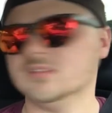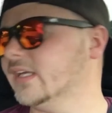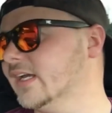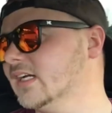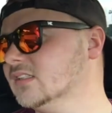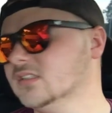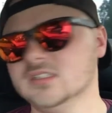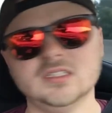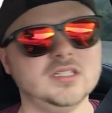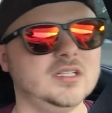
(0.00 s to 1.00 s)
Yeah.
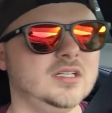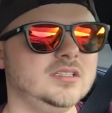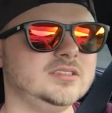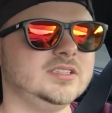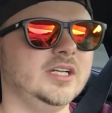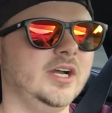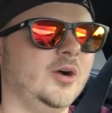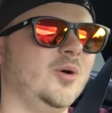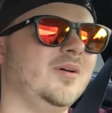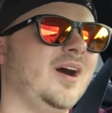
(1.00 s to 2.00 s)

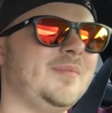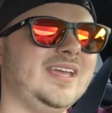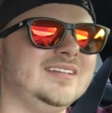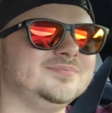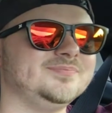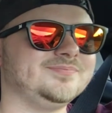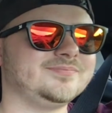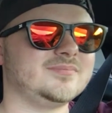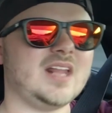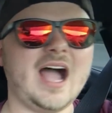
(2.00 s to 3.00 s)
Oh, I mean,
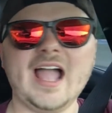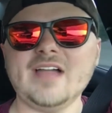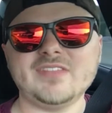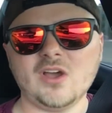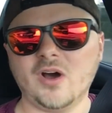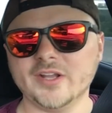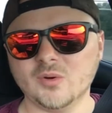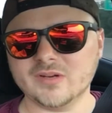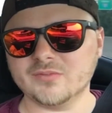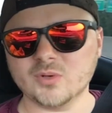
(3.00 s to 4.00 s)
I have the
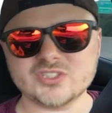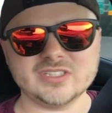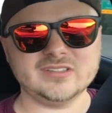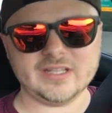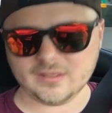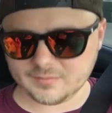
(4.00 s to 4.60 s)
auto, unfortunately.